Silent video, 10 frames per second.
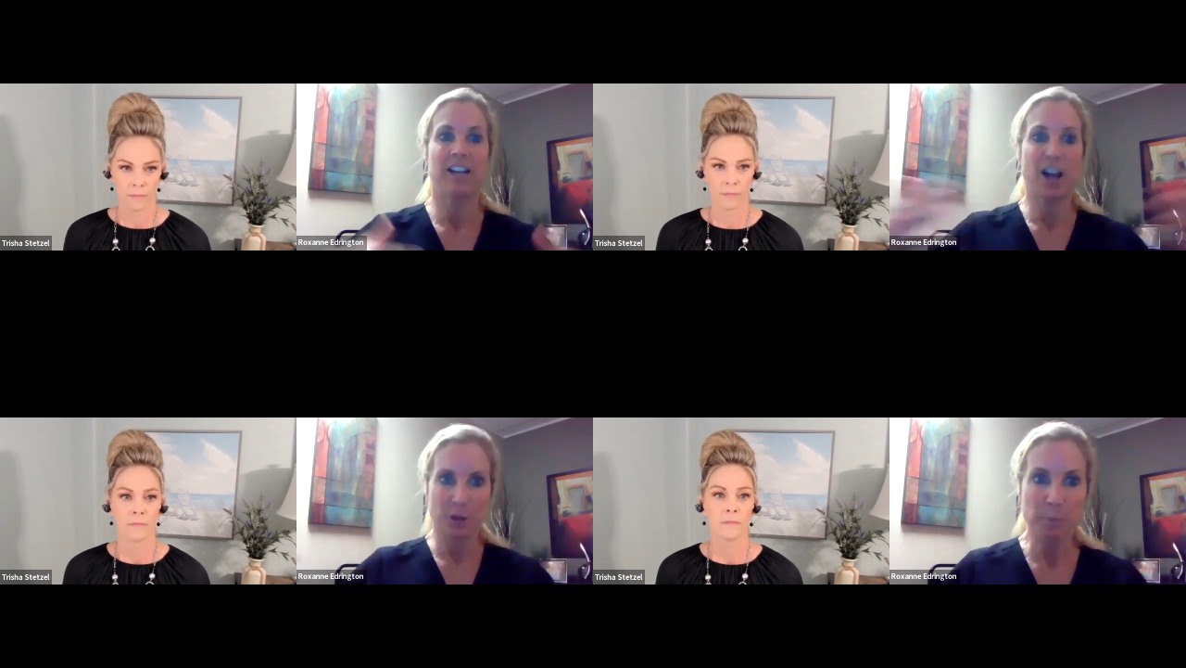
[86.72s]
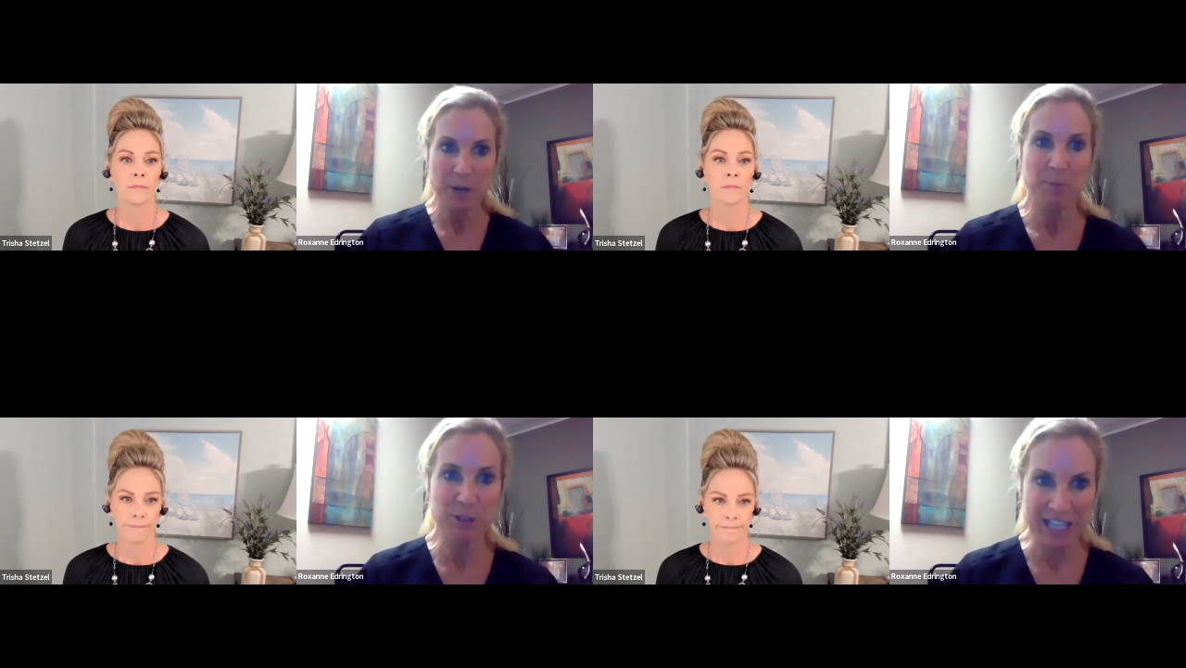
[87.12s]
Speaker 1: in other
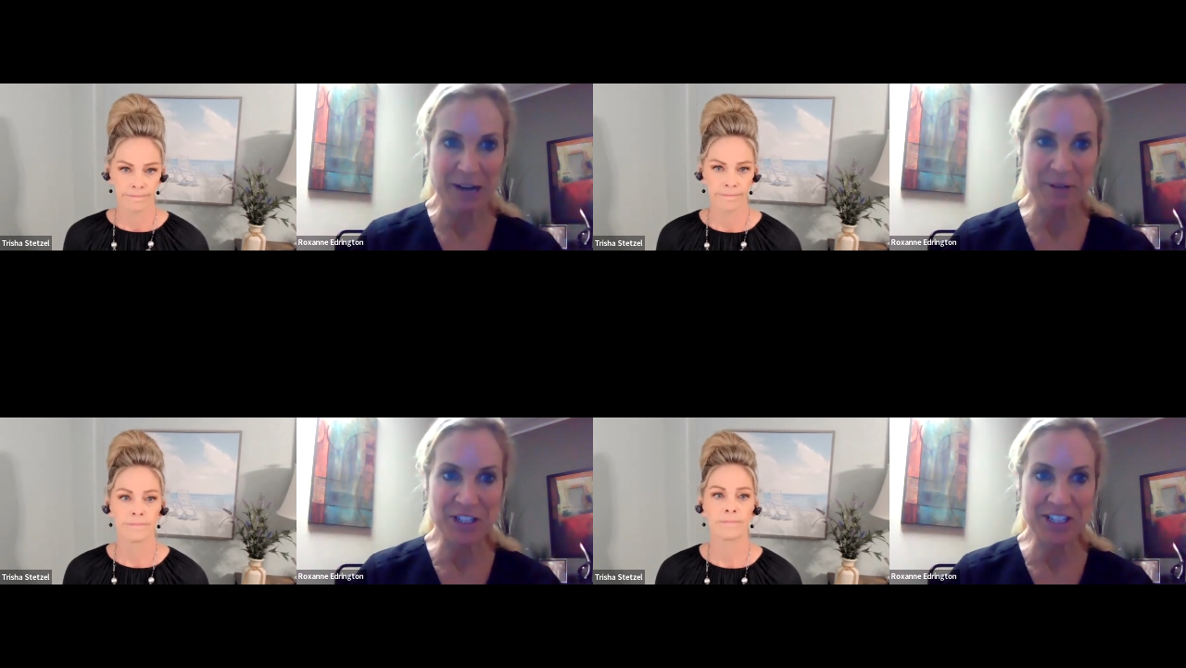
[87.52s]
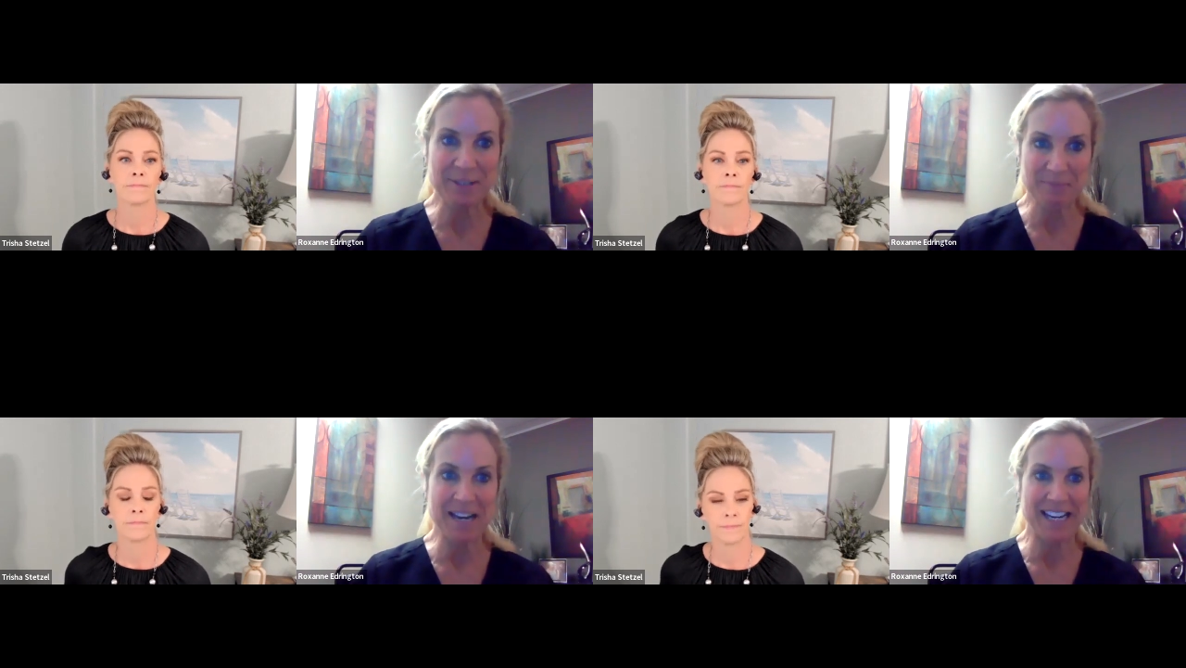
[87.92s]
people's
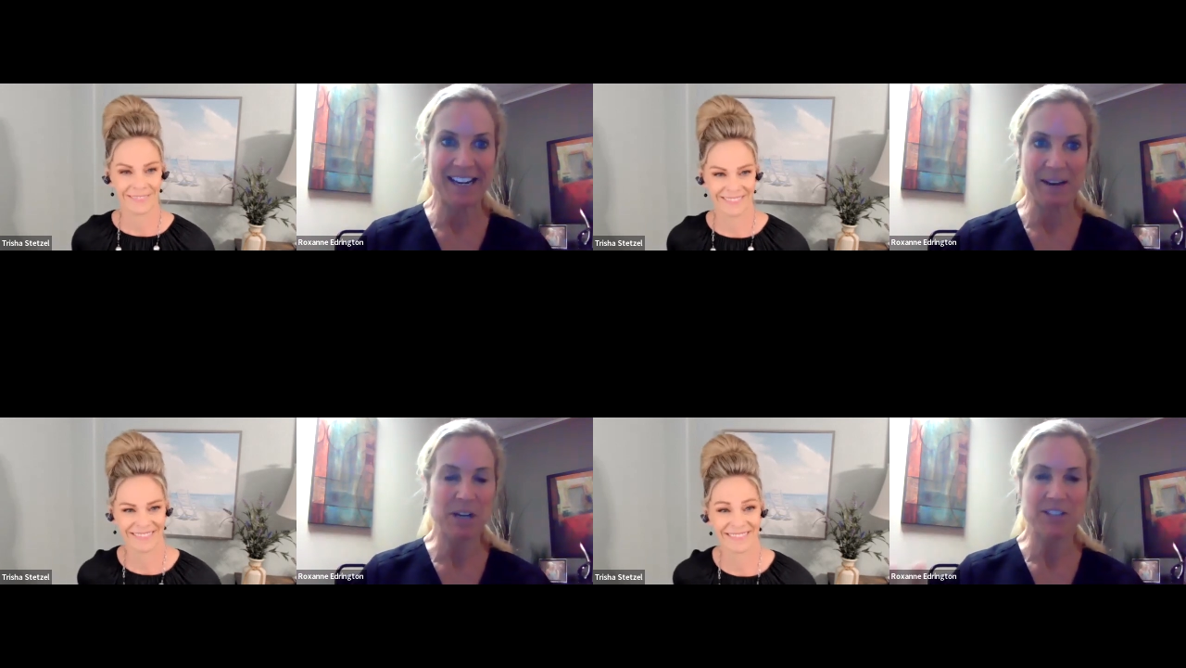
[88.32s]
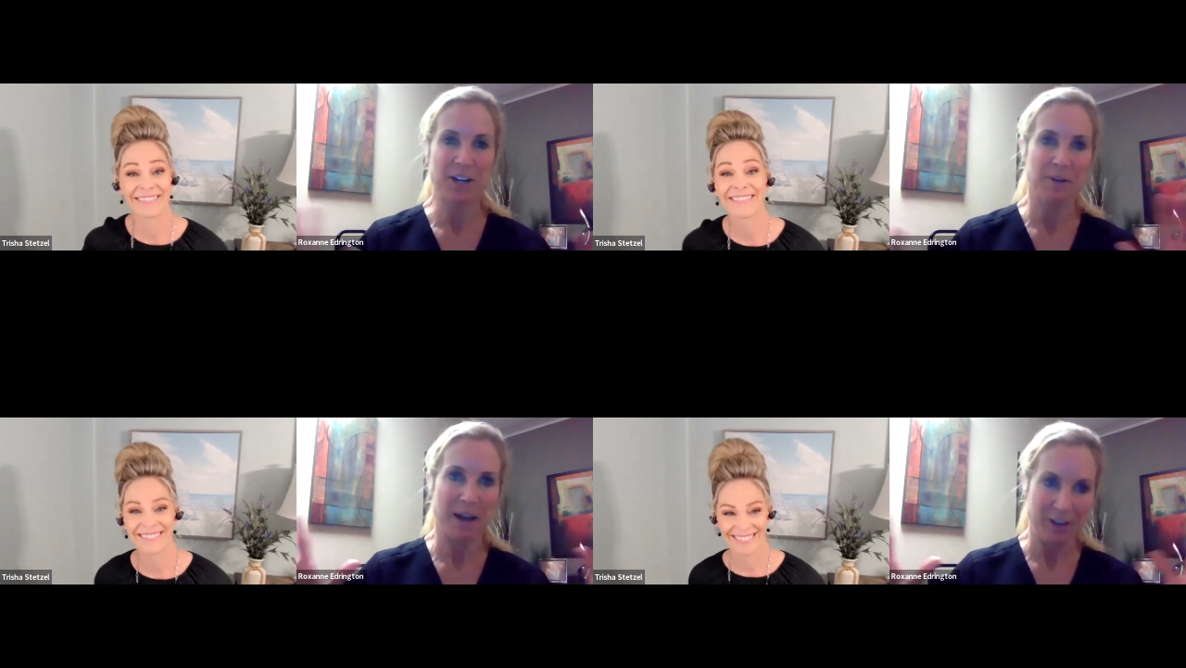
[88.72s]
languages, meaning I'm not
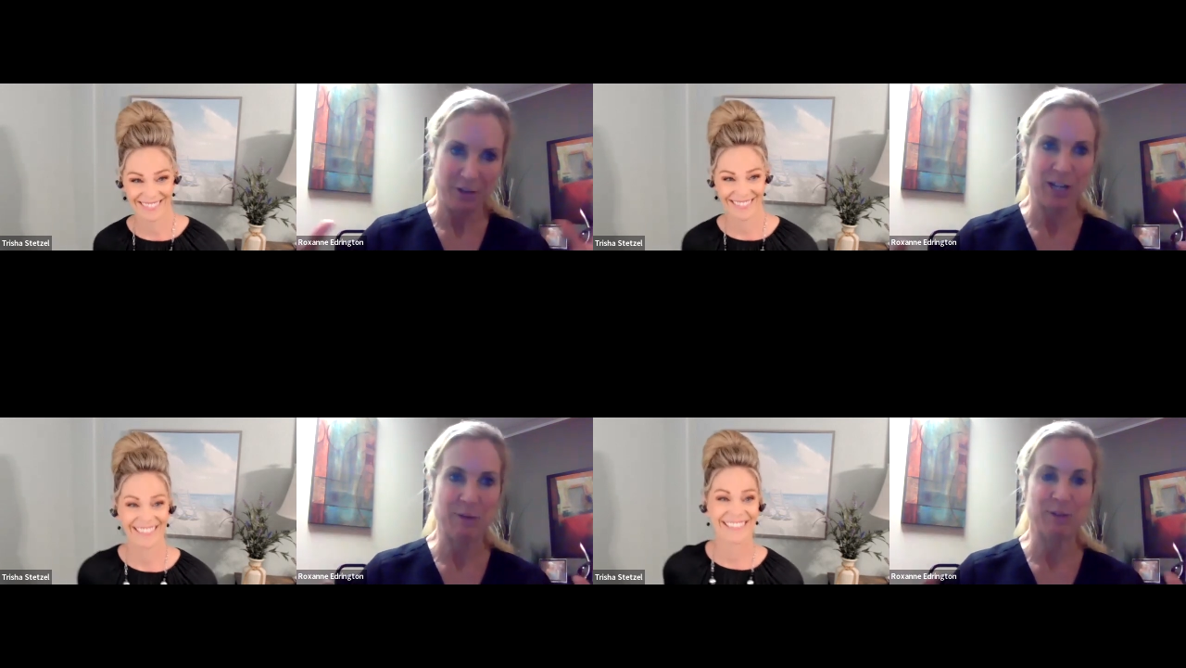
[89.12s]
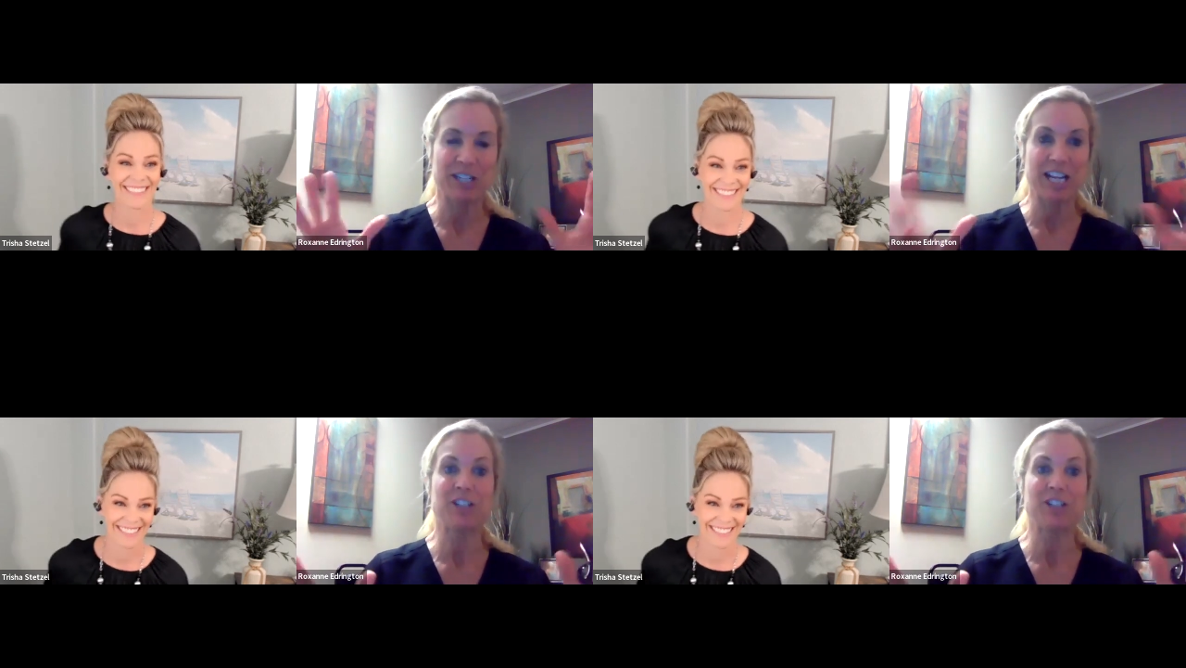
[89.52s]
talking about other languages.